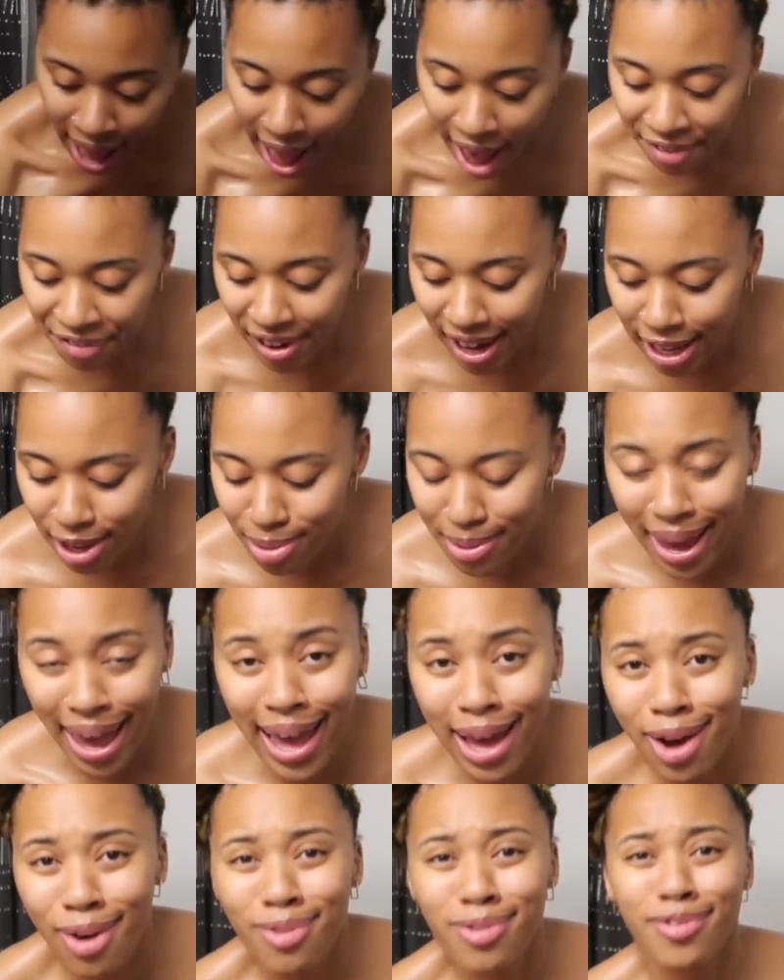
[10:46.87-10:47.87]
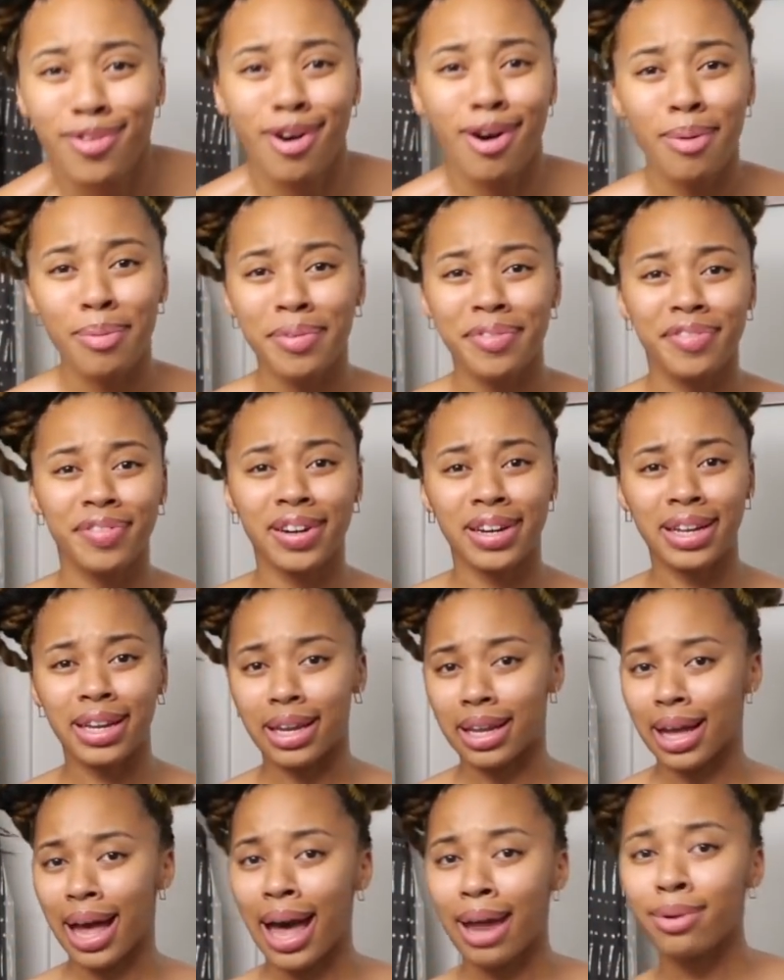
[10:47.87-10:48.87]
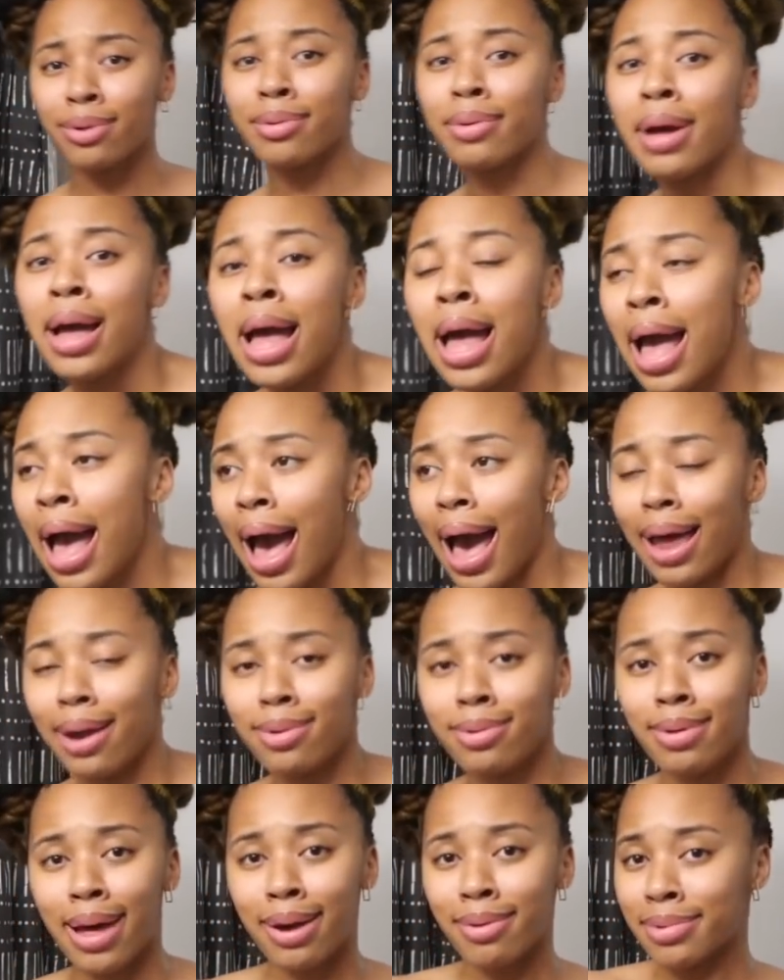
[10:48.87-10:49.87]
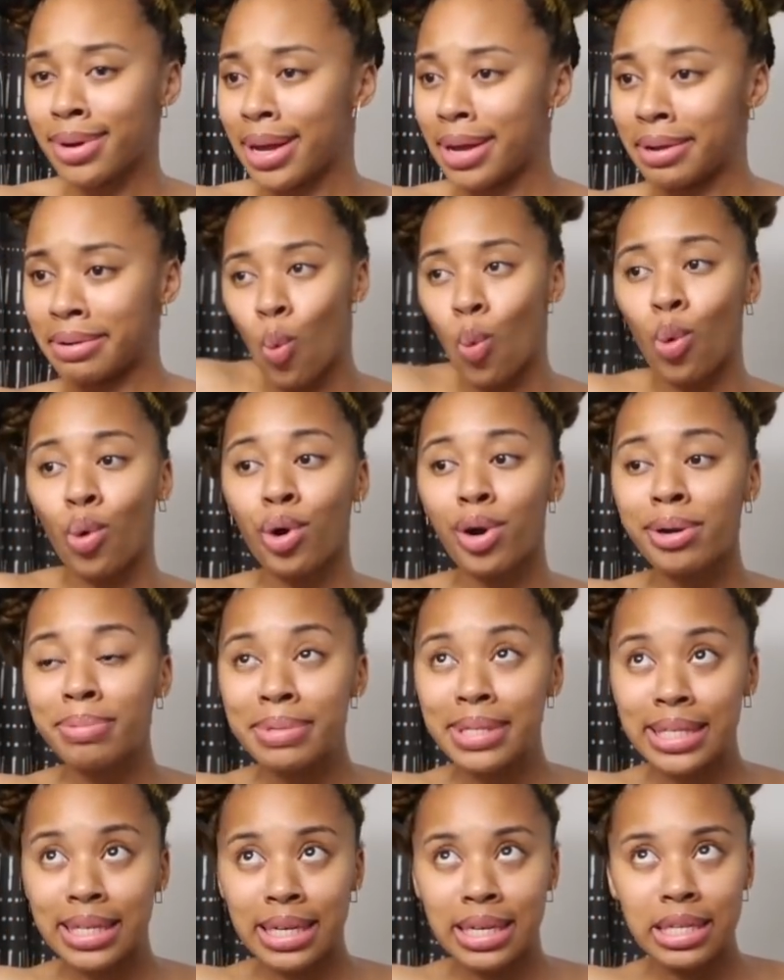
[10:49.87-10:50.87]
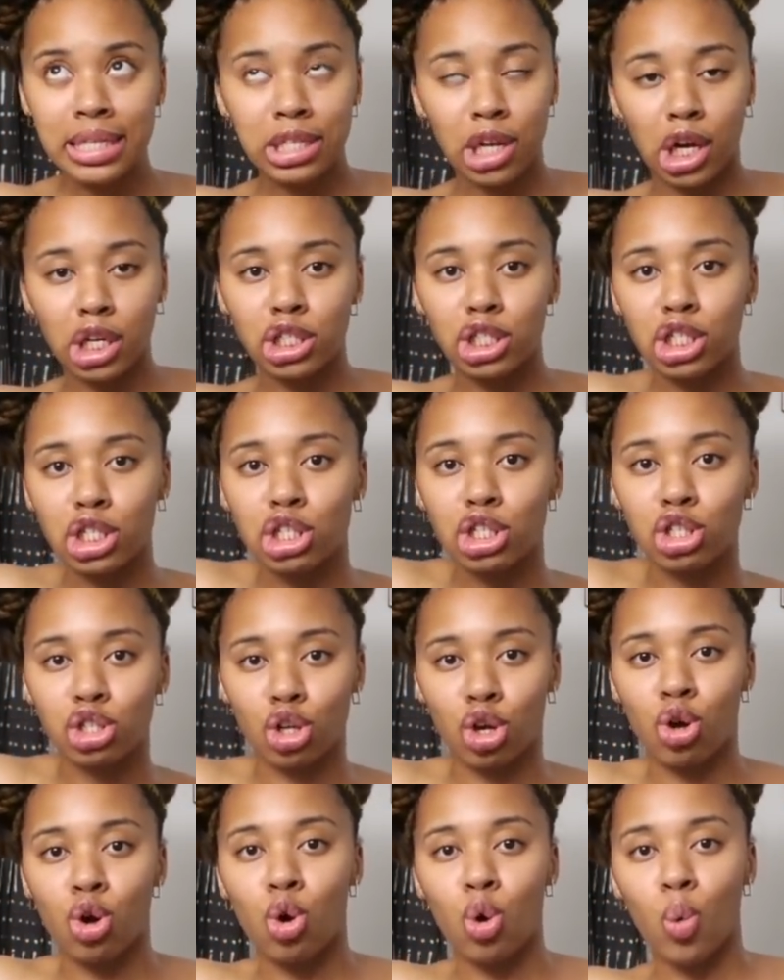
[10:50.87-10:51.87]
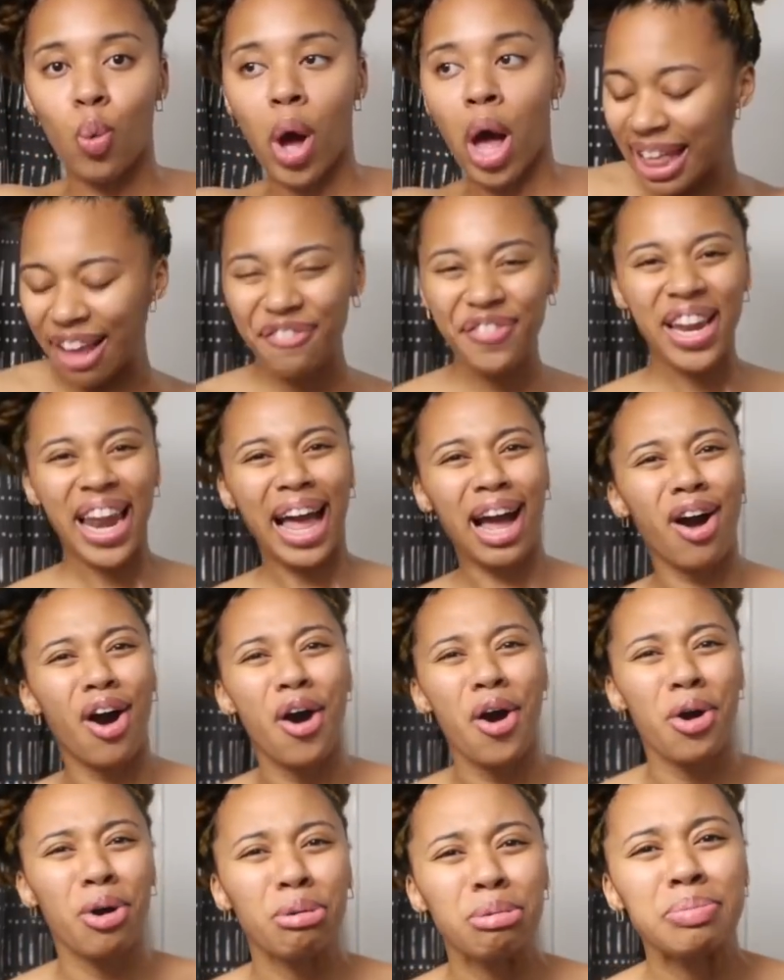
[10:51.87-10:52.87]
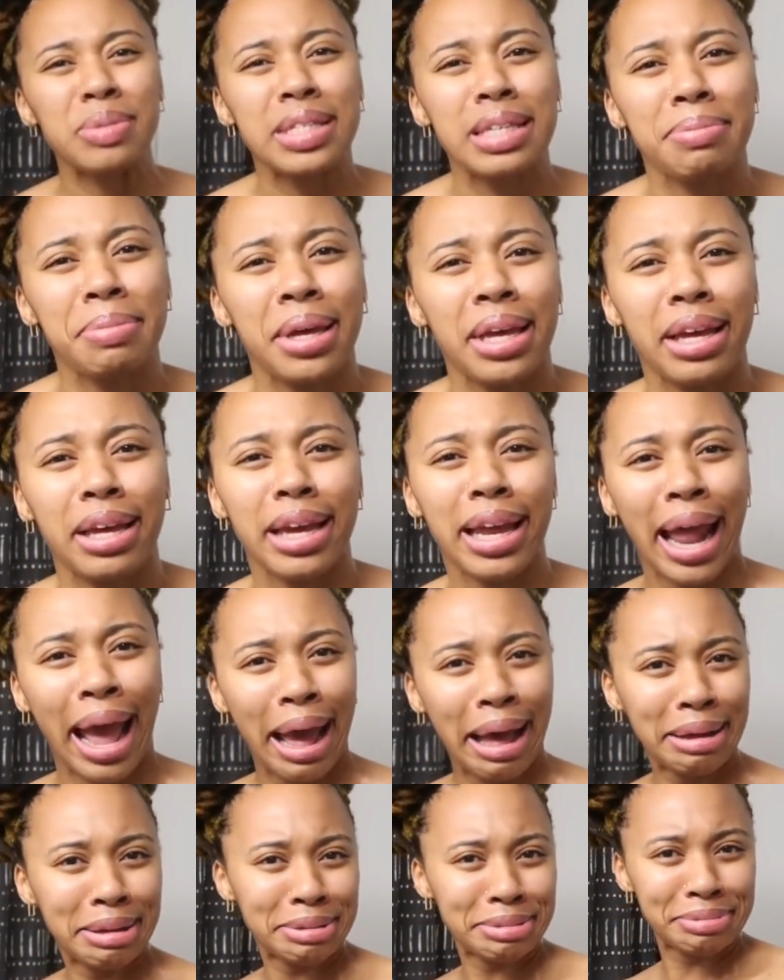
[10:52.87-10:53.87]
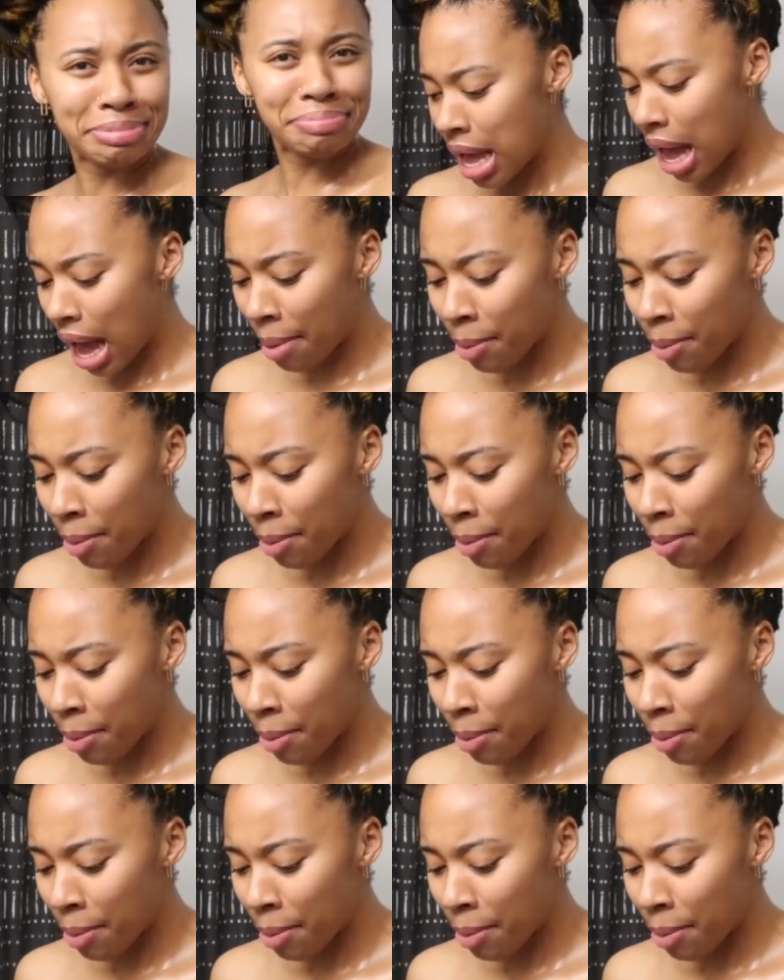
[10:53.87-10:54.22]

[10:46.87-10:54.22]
I feel like you can't go wrong with vanilla. I don't know. Warm scents are just so, they feel like home to me, you know?